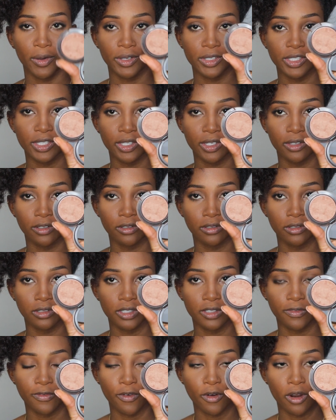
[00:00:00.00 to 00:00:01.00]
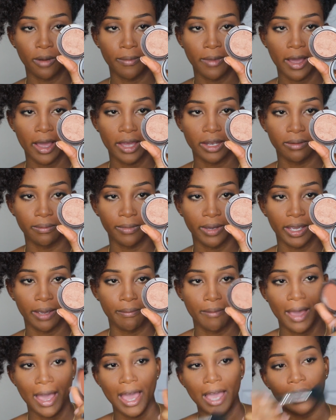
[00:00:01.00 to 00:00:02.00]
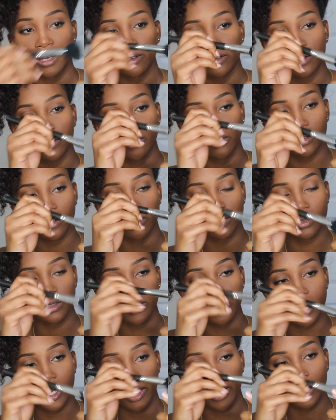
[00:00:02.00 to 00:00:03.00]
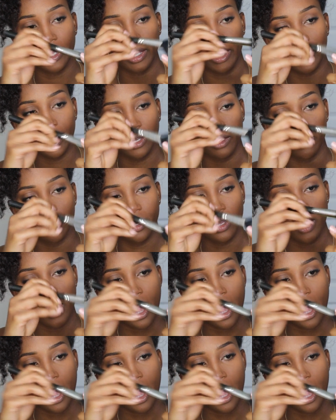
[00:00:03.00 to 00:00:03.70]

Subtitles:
going to use Format by MAC to highlight.